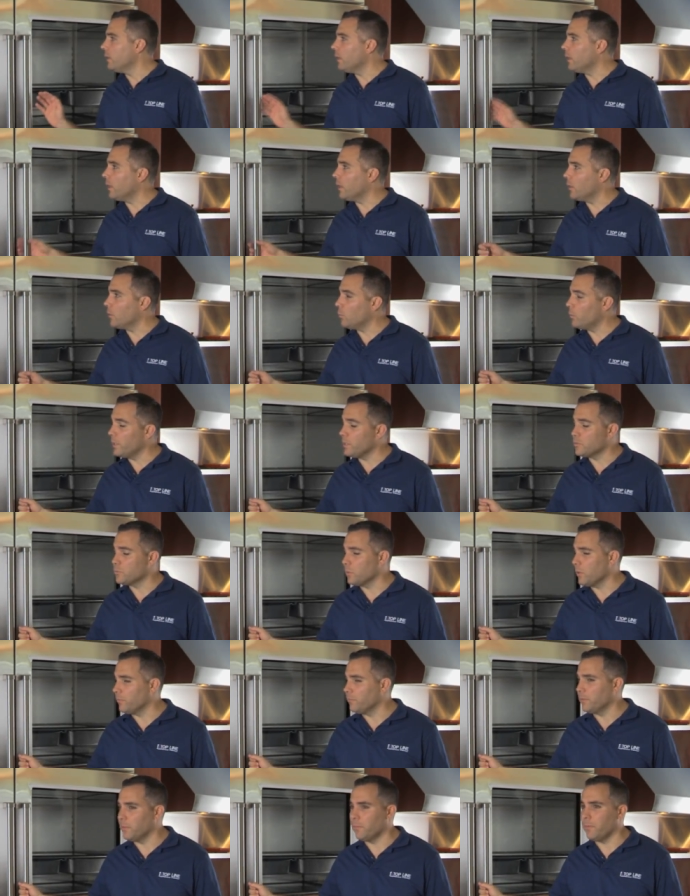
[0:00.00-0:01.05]
Uh, weighs
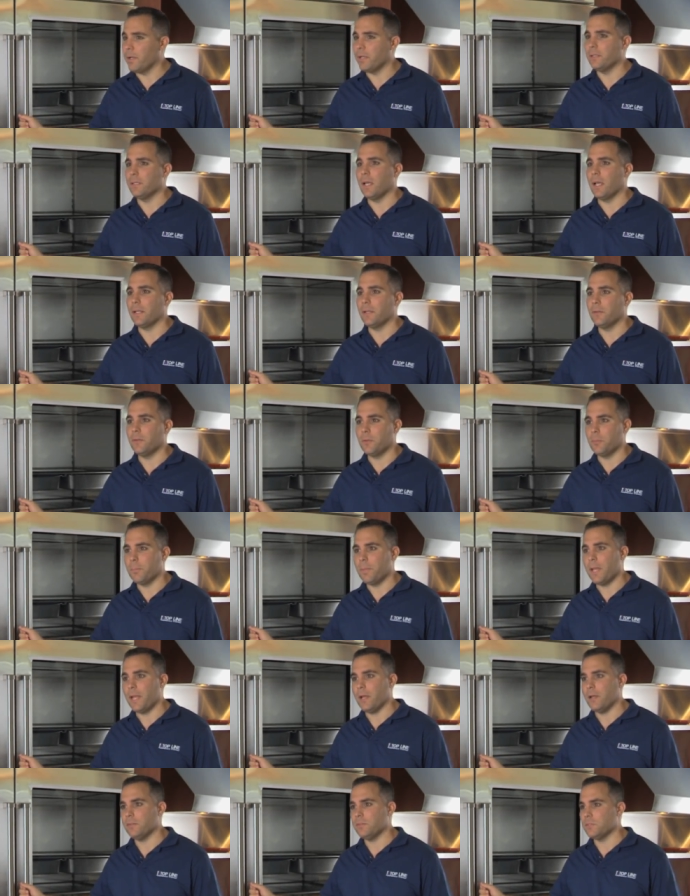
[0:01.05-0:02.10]
roughly around nine hundred
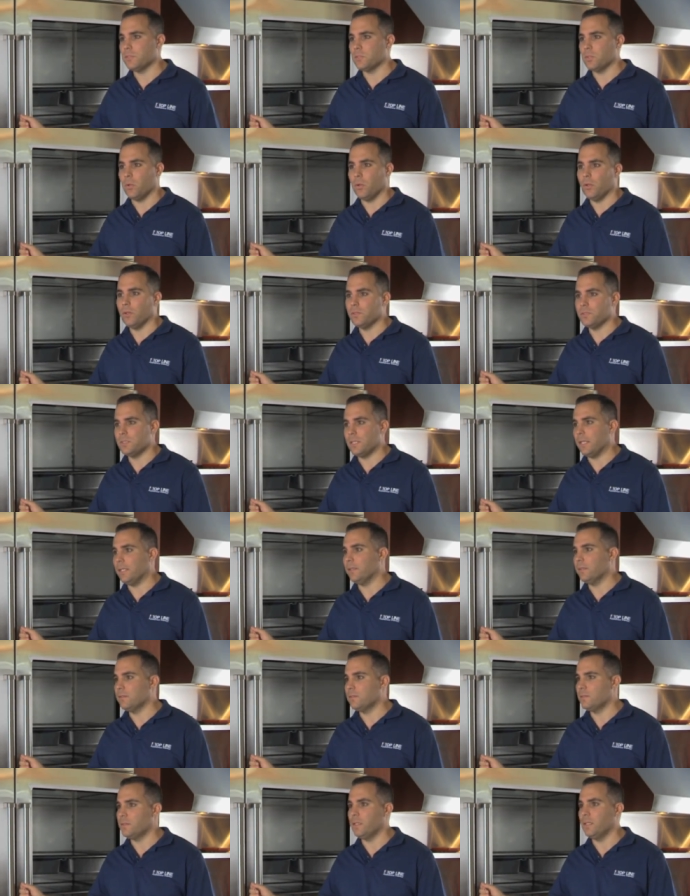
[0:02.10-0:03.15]
pounds. It's all
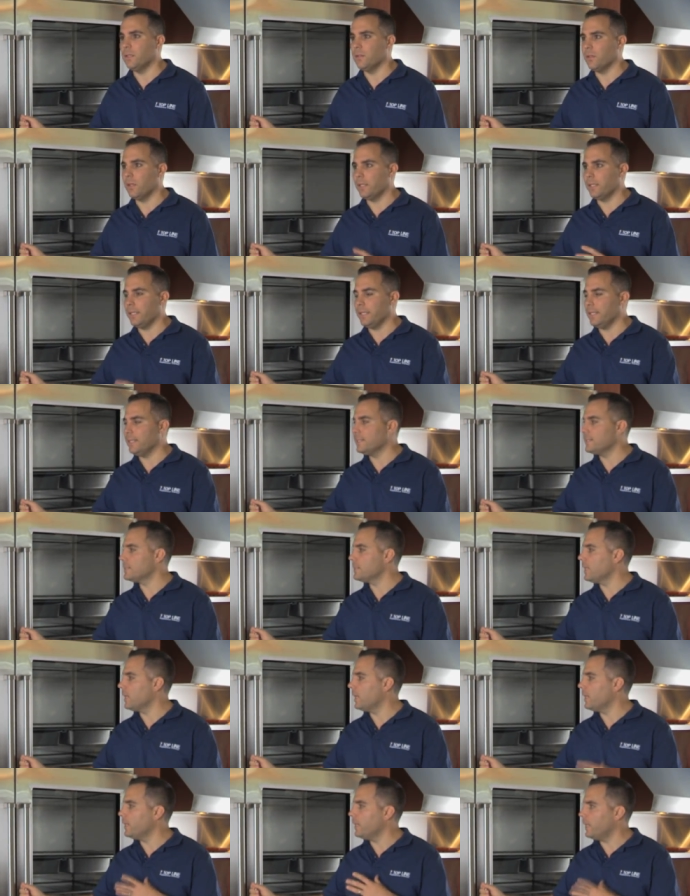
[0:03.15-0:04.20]
stainless steel on the
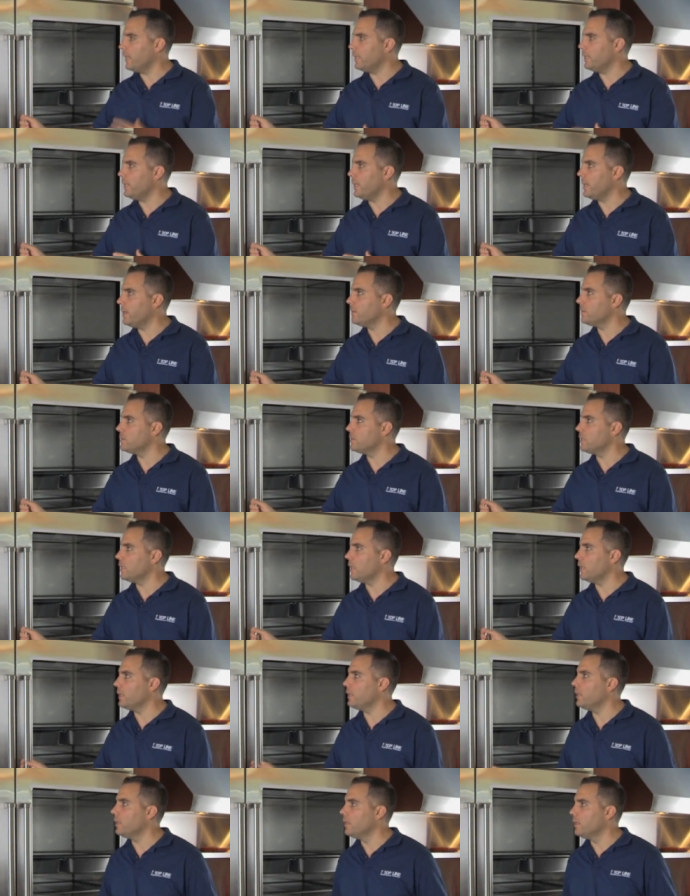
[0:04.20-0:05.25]
inside and the
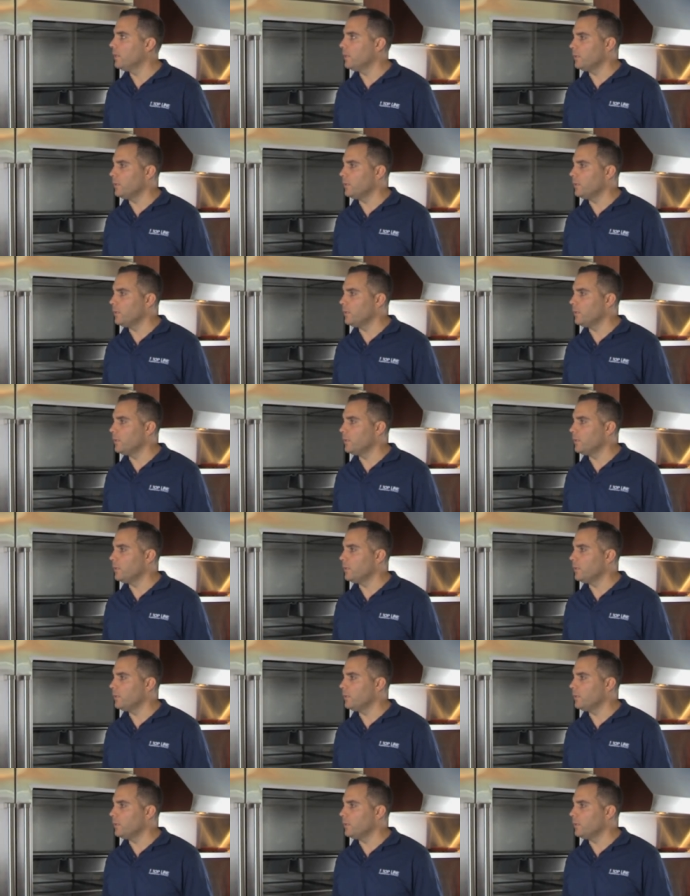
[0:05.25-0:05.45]
outside.